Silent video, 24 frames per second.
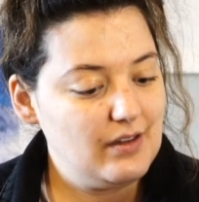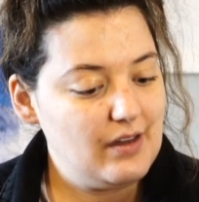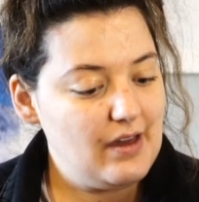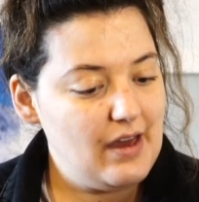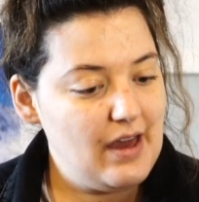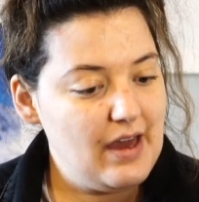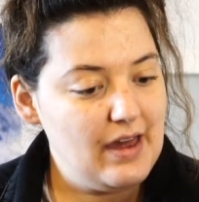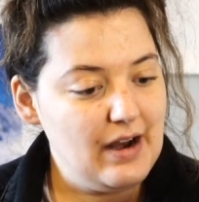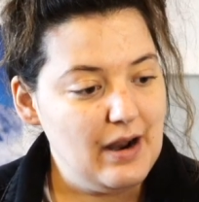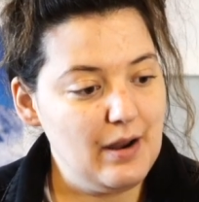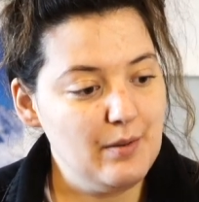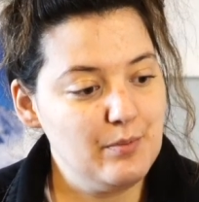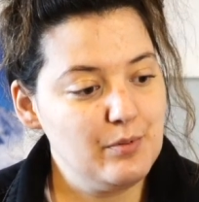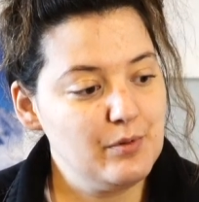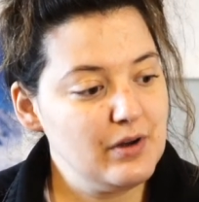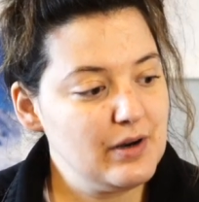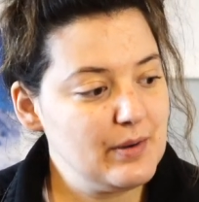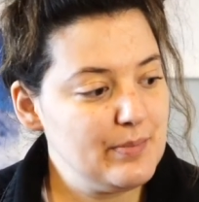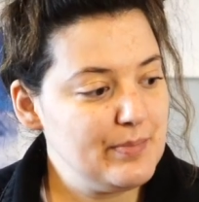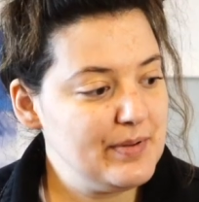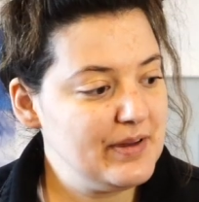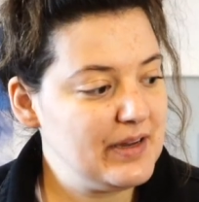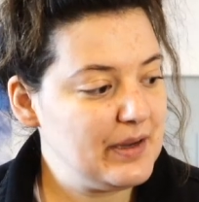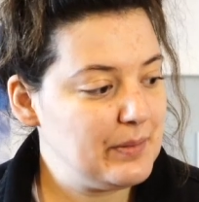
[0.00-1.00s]
and I
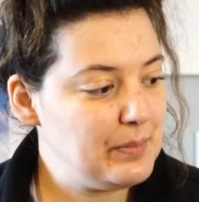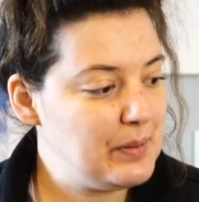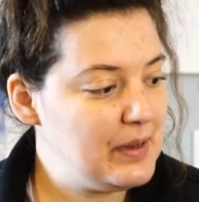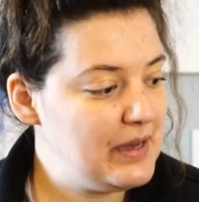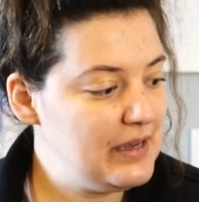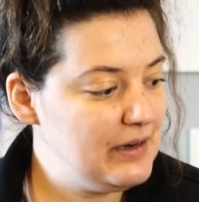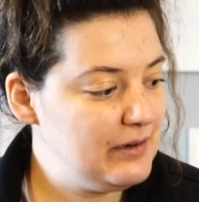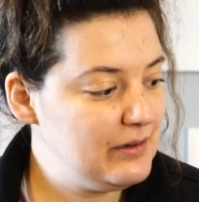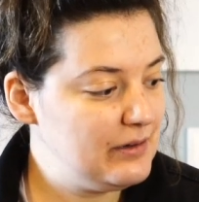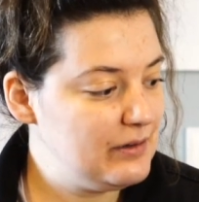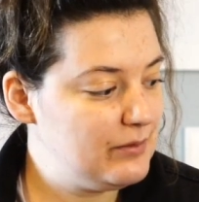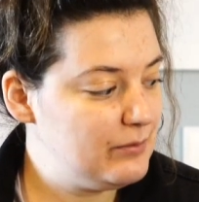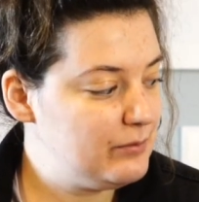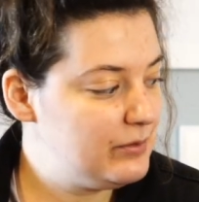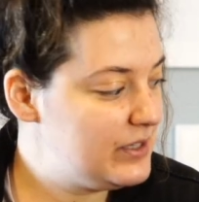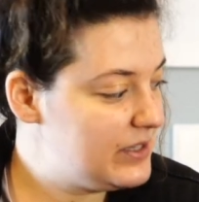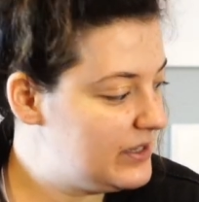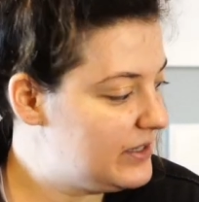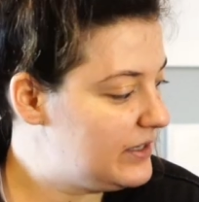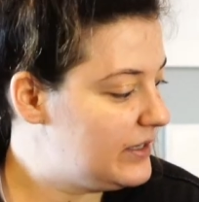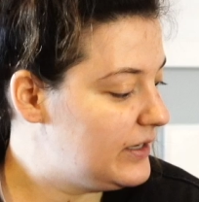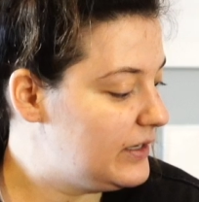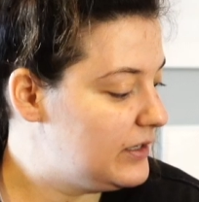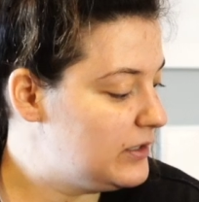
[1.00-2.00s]
bought a pink pen
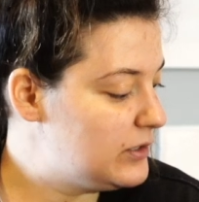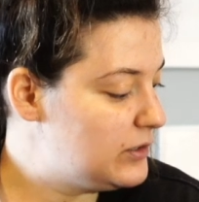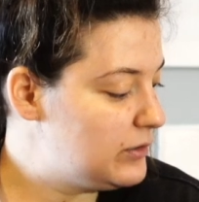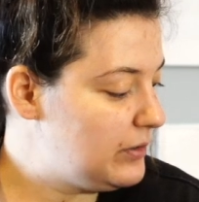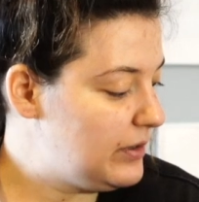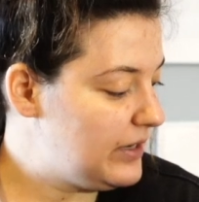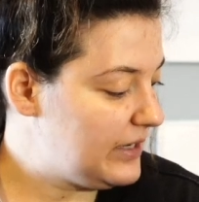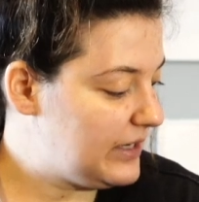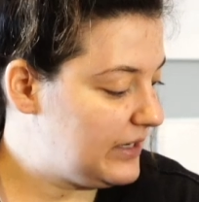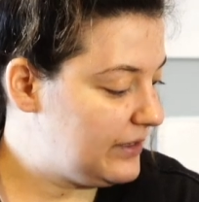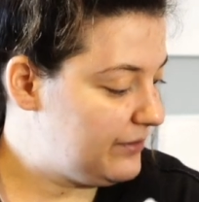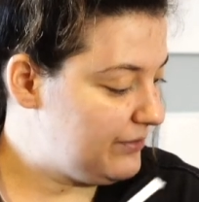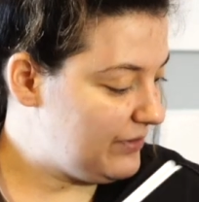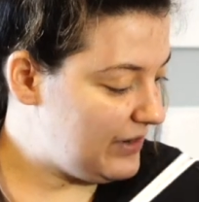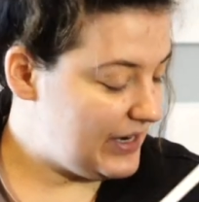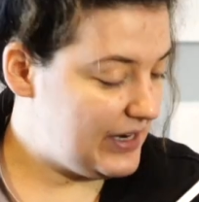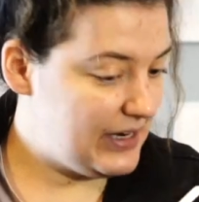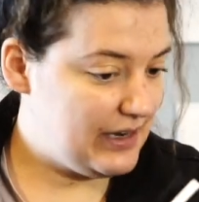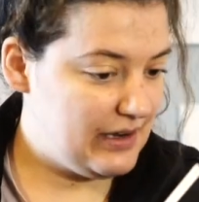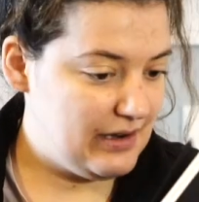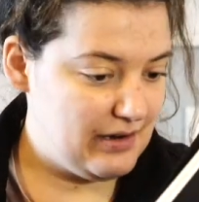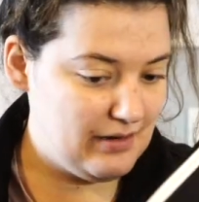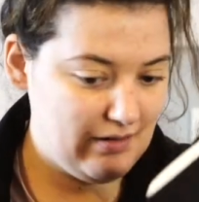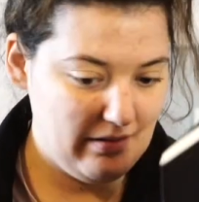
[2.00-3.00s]
with it so I can
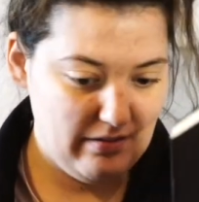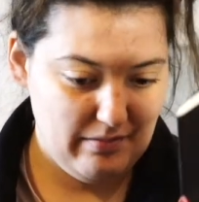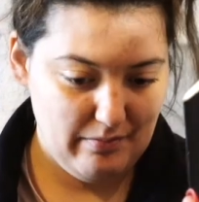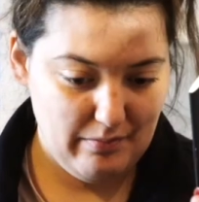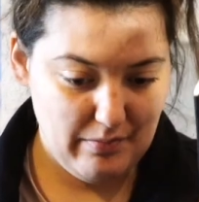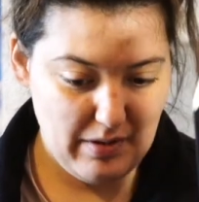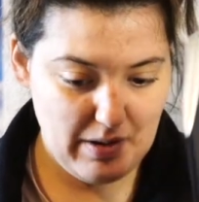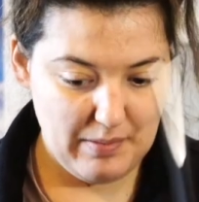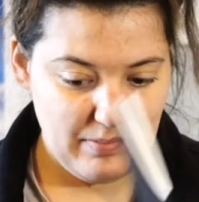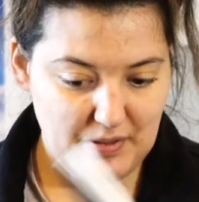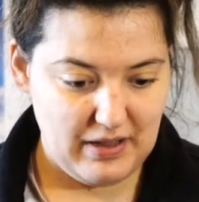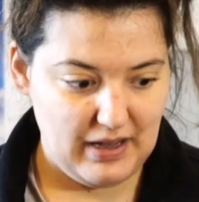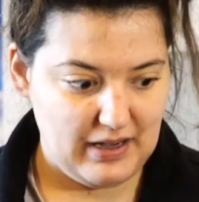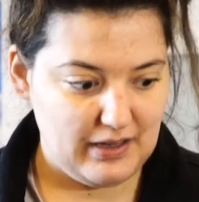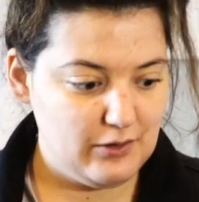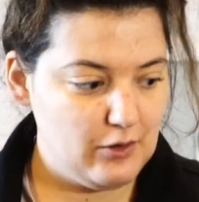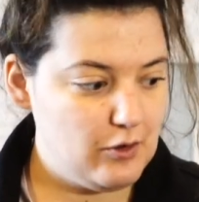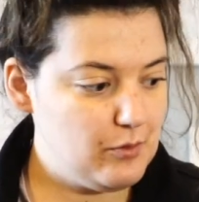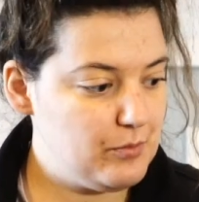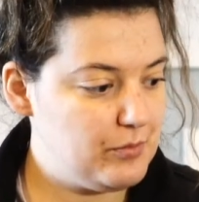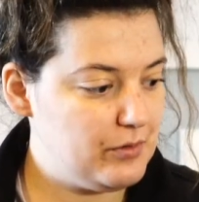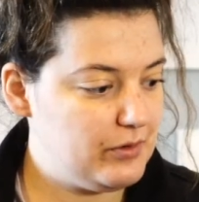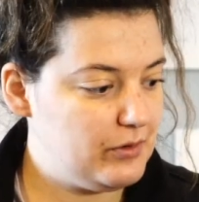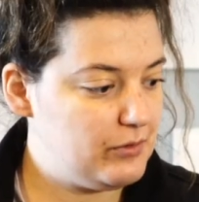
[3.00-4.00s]
write in my black
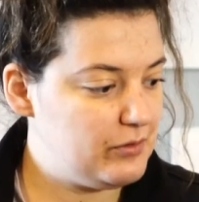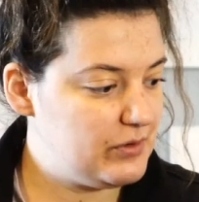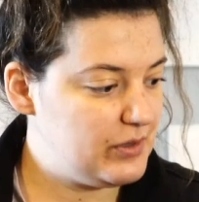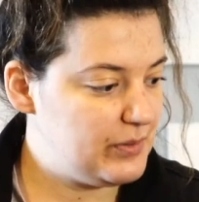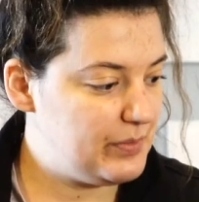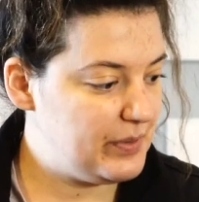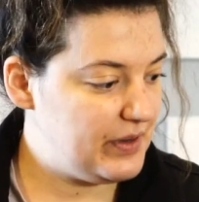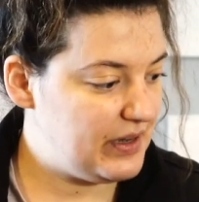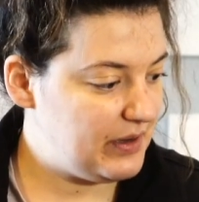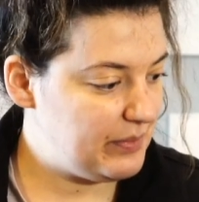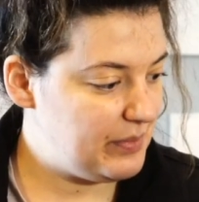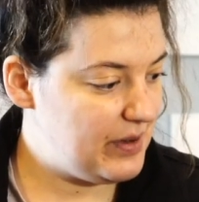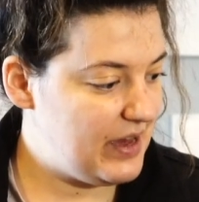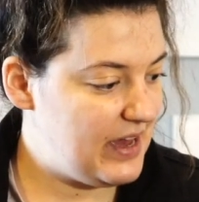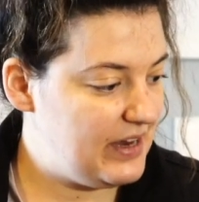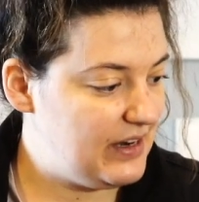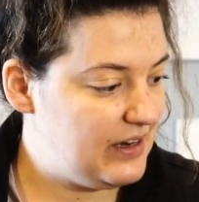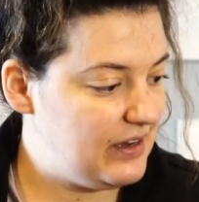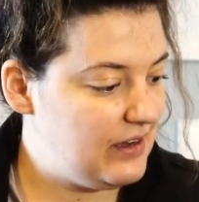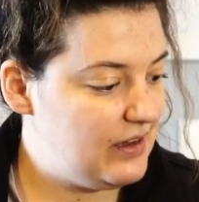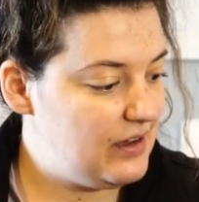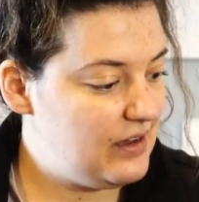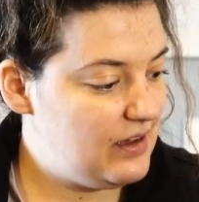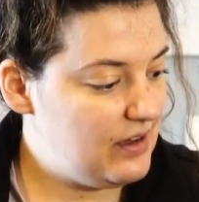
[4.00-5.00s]
notebook with a pink
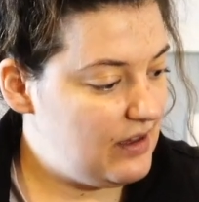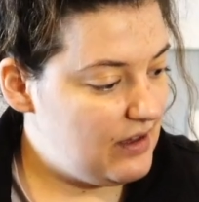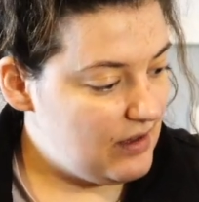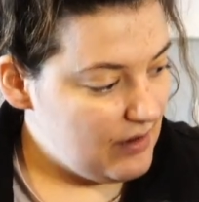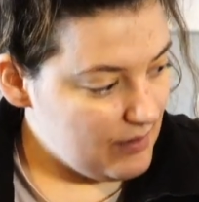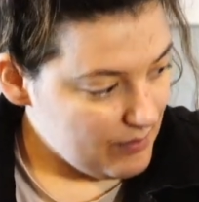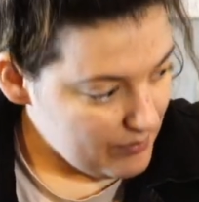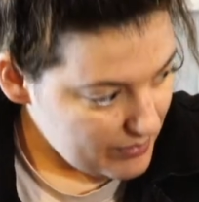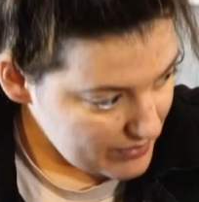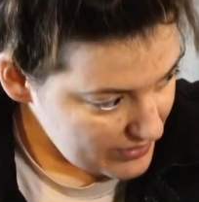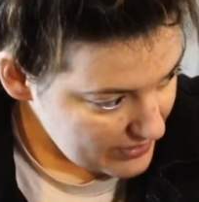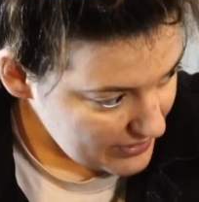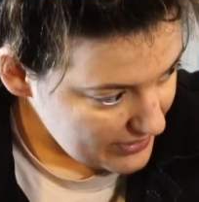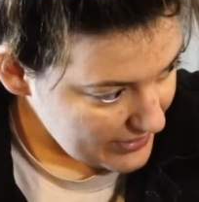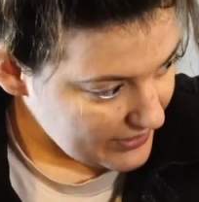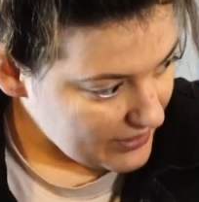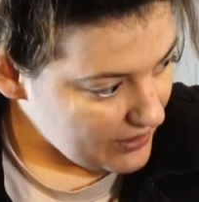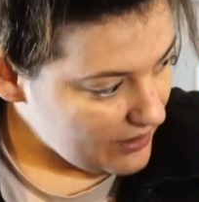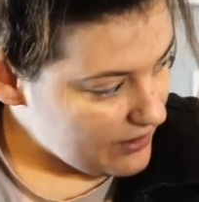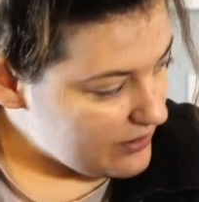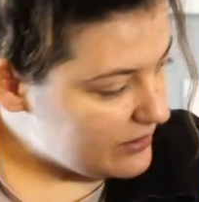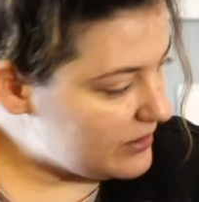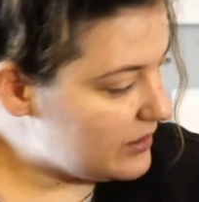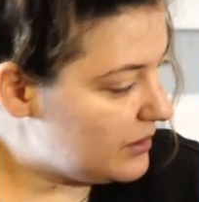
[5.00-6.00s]
pen, but I
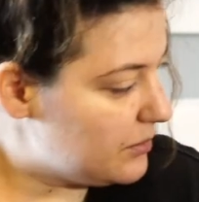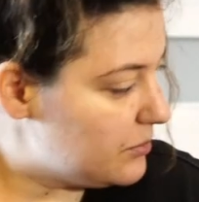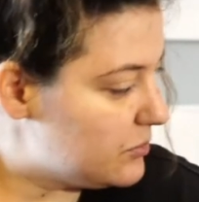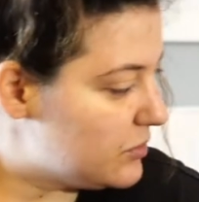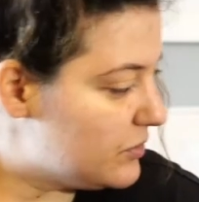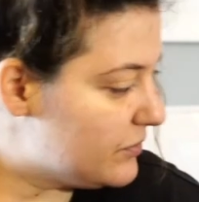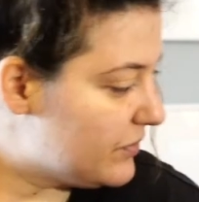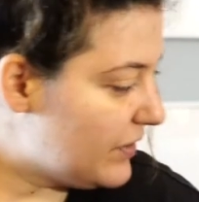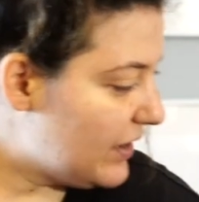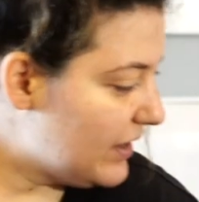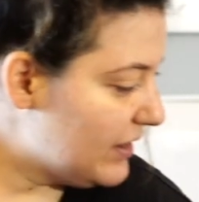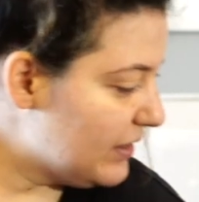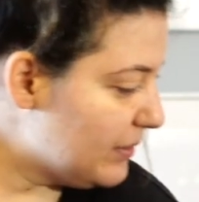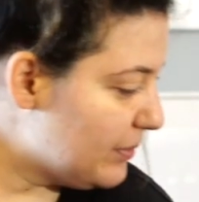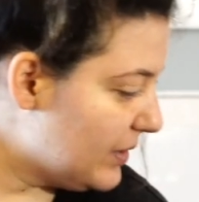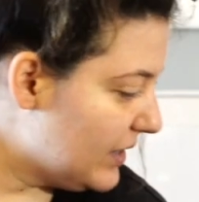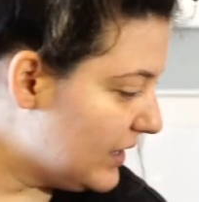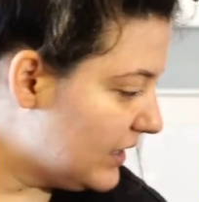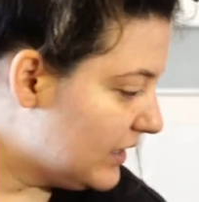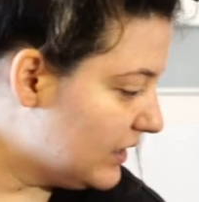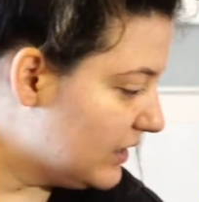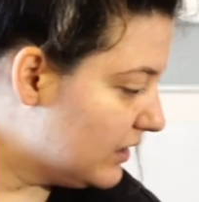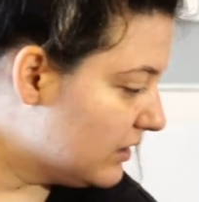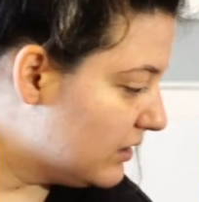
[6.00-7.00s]
can't seem to find the
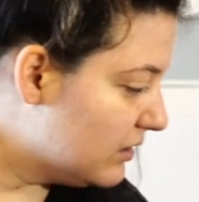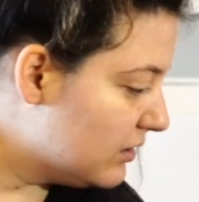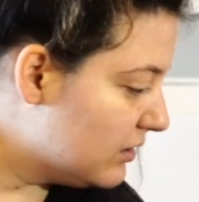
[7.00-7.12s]
pen.